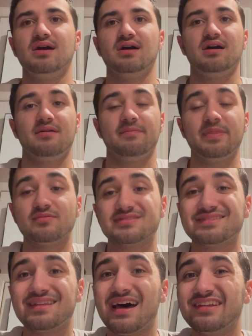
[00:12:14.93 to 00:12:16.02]
There was
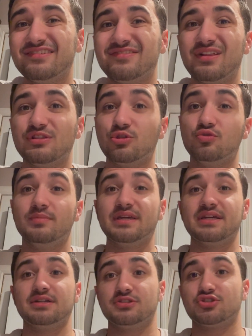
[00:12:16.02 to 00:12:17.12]
a lot of
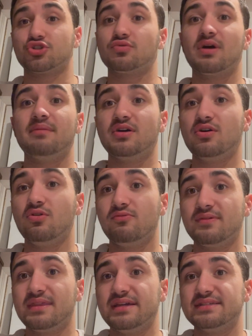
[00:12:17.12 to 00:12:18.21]
looming trauma
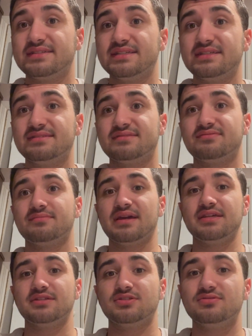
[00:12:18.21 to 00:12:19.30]
over the incidents for
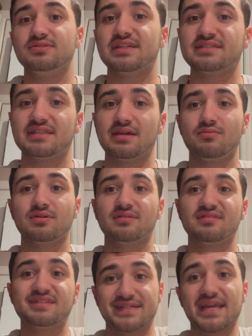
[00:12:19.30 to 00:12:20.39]
many Jews as they were
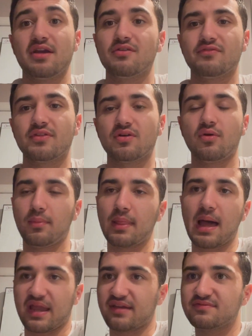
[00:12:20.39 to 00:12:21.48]
scared for their own
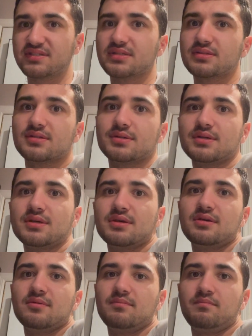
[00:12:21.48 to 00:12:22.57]
lives,
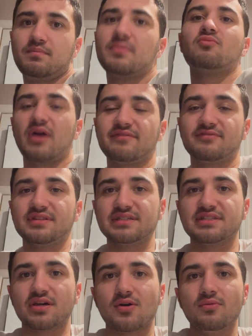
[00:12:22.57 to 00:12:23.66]
rightfully
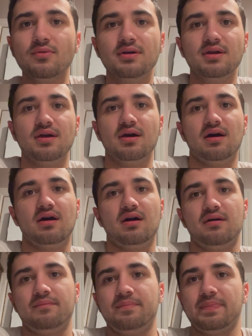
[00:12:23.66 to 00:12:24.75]
so.
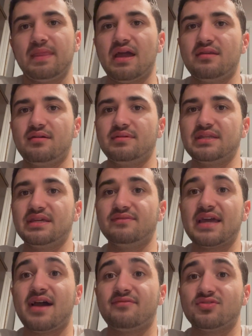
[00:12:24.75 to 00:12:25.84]
And I mean, even
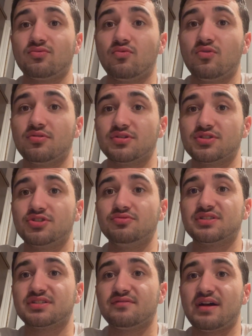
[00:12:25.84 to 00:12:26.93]
after the war,
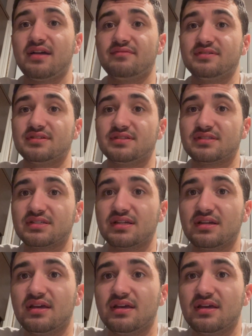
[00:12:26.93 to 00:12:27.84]
Jewish survivors